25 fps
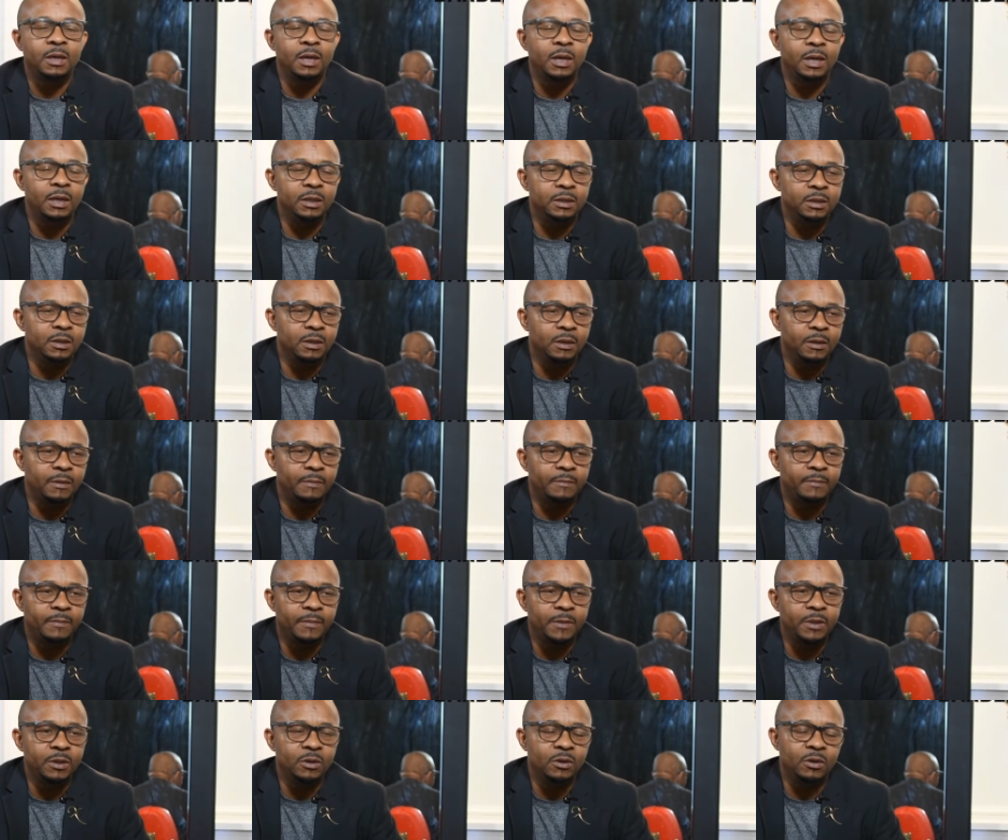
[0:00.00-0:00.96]
and
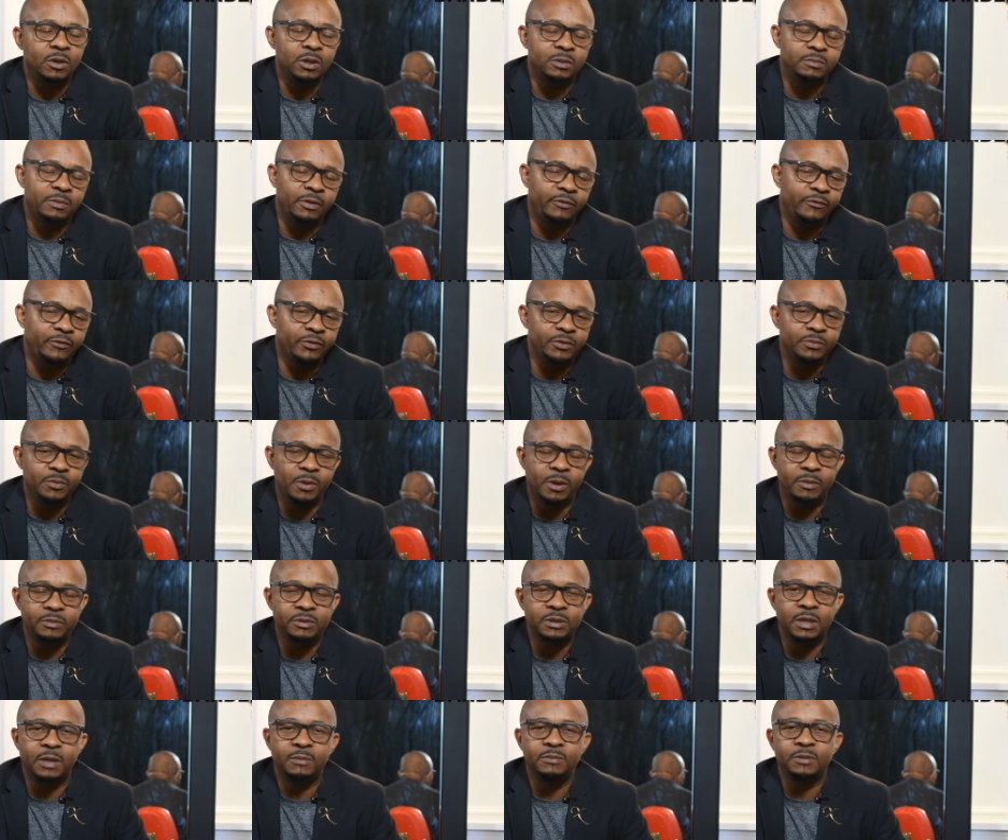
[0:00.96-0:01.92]
um, you know, because my first
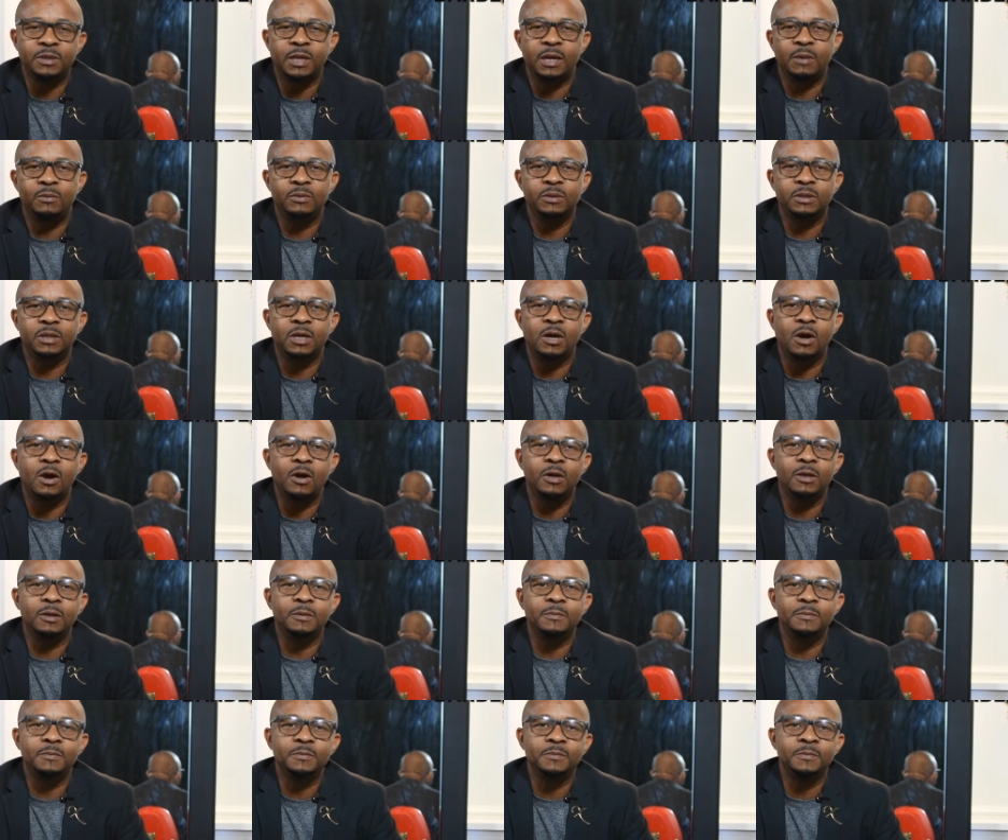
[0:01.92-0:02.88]
barbershop job was in
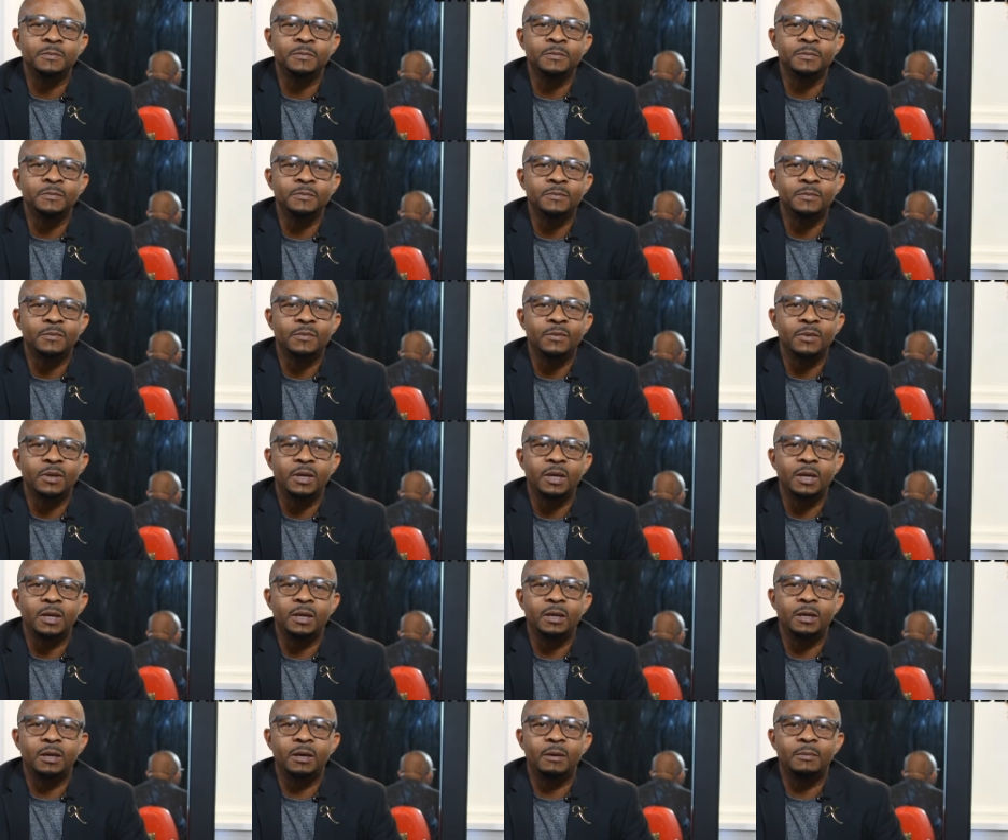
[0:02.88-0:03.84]
Harlem,
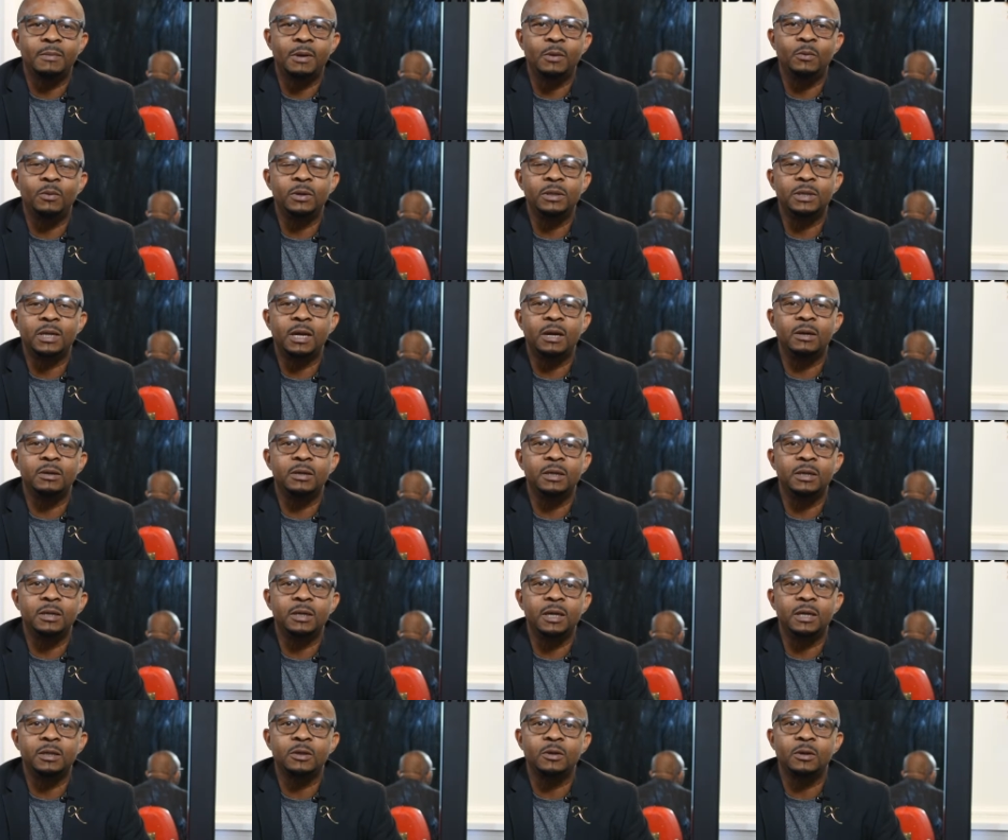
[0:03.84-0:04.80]
and um, I went down there
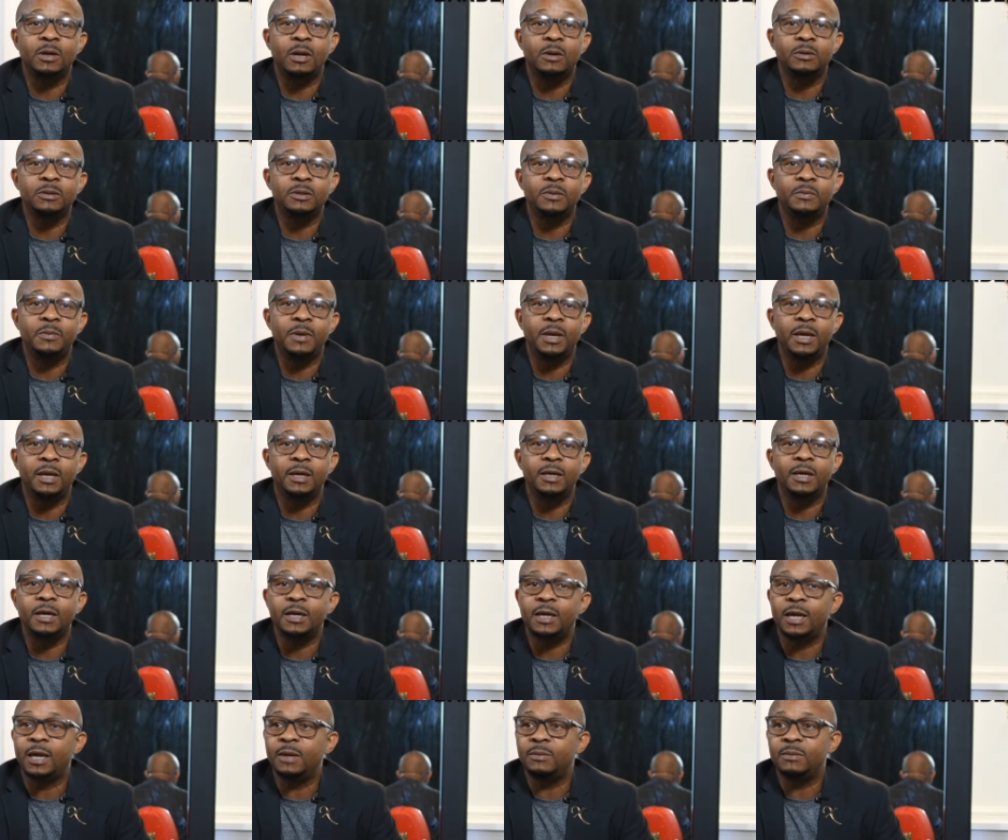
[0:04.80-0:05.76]
and I thought I was the man.
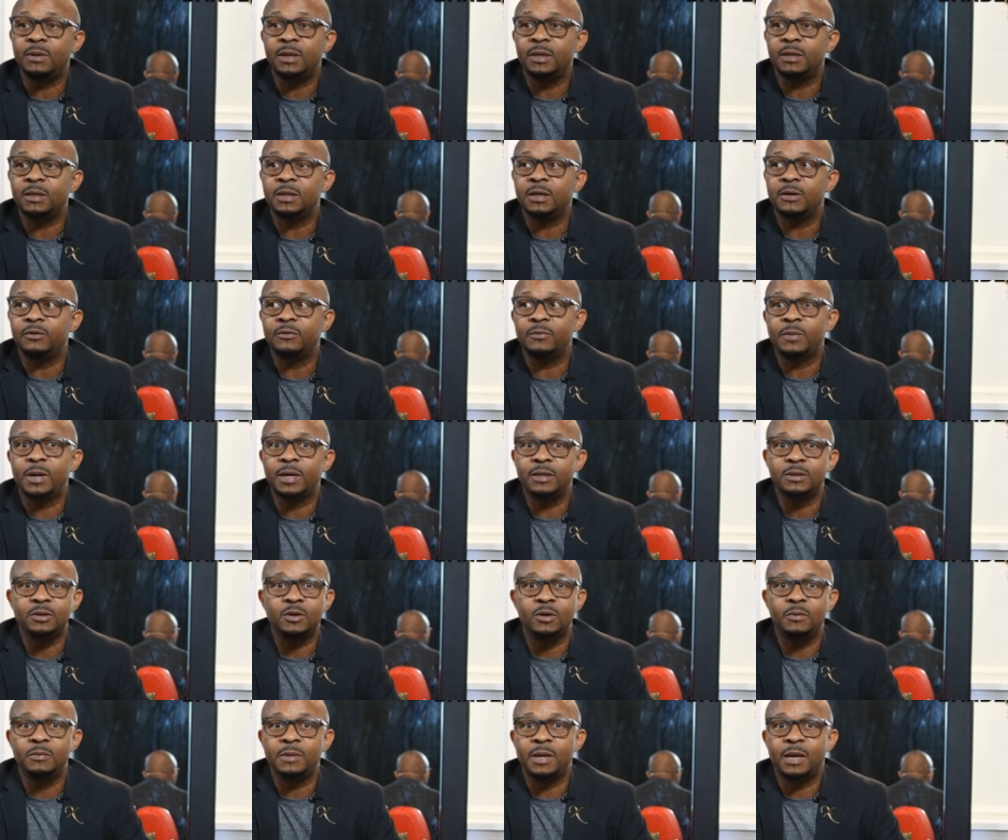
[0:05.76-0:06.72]
I came down there. Everybody
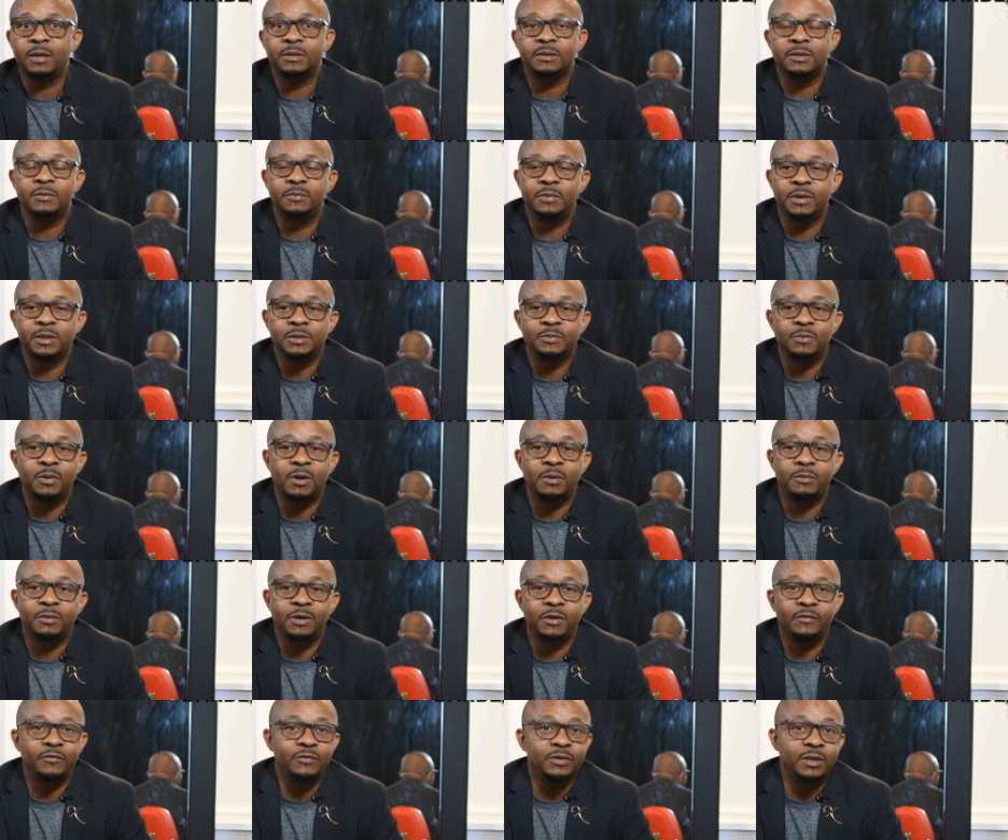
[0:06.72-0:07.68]
told me I was the best
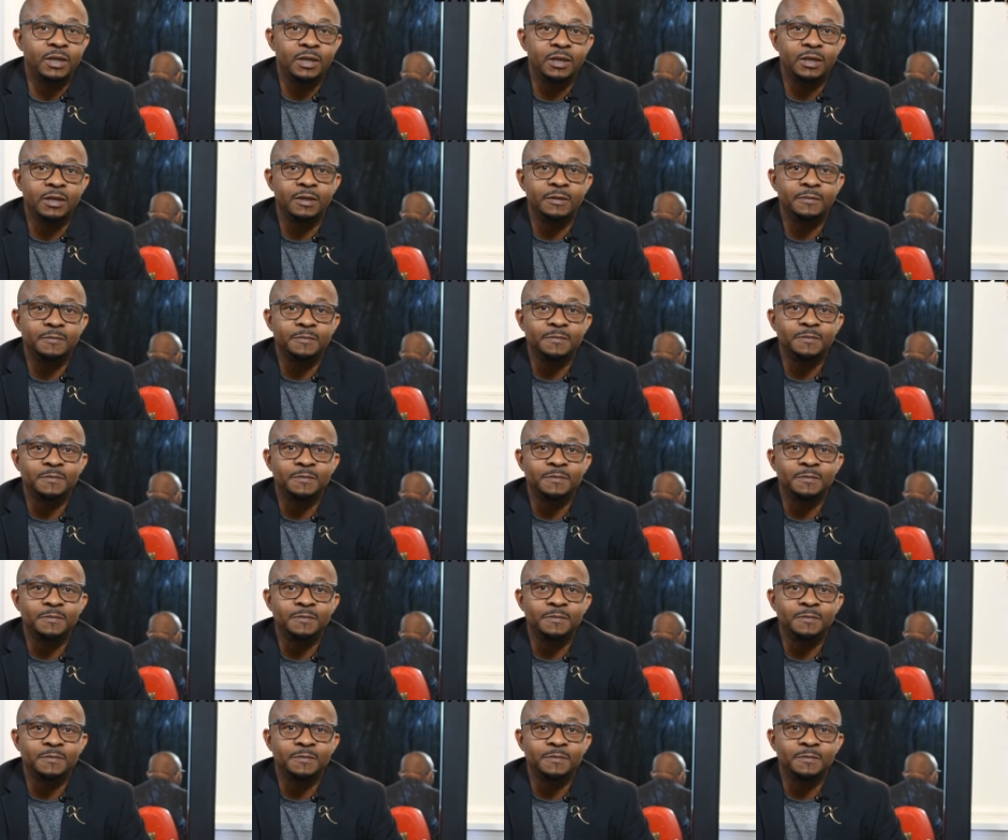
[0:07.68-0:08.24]
barber that ever did it.